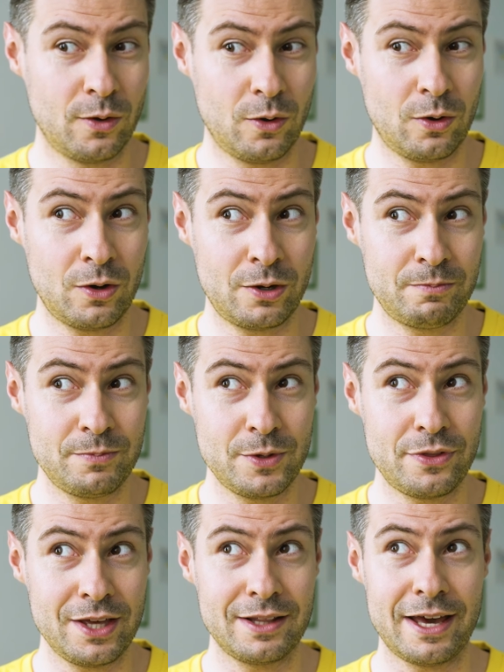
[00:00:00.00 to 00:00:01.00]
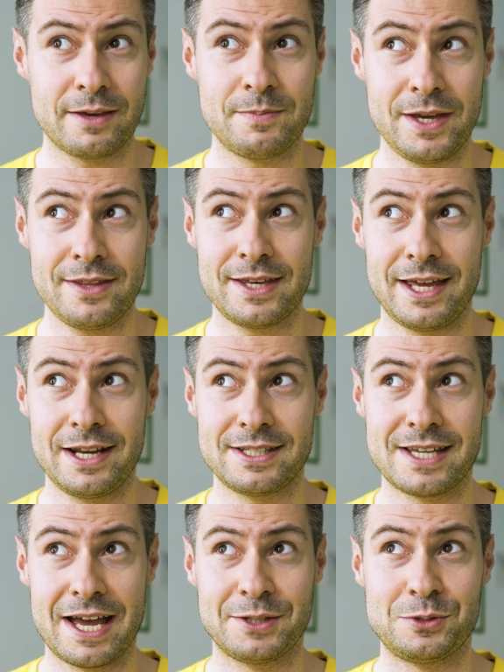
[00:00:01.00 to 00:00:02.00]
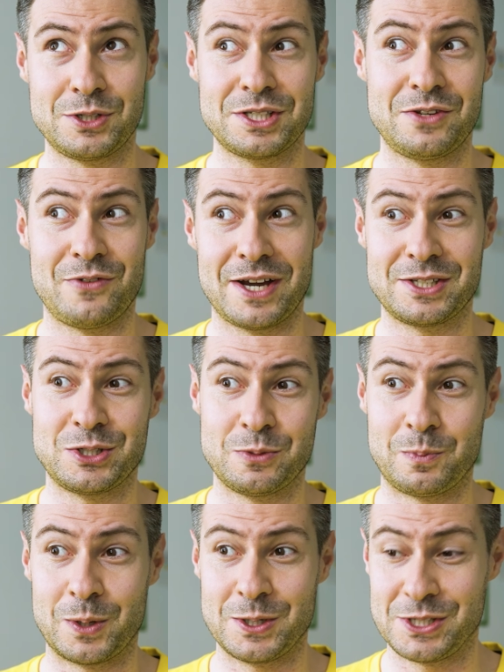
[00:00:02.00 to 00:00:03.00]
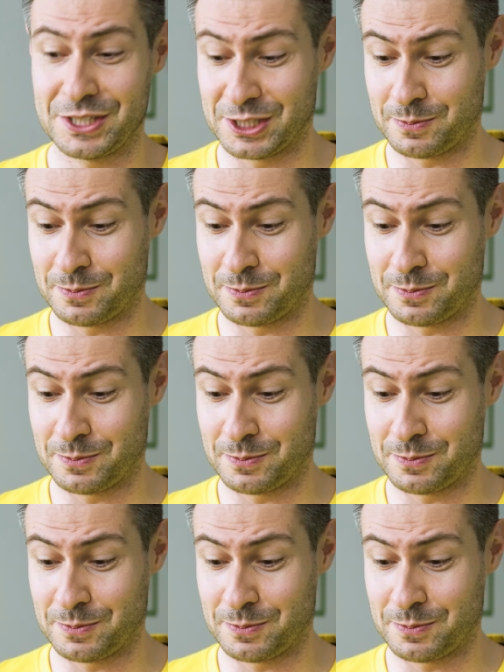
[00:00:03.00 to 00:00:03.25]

Or you think like me that it's hard to justify such a purchase,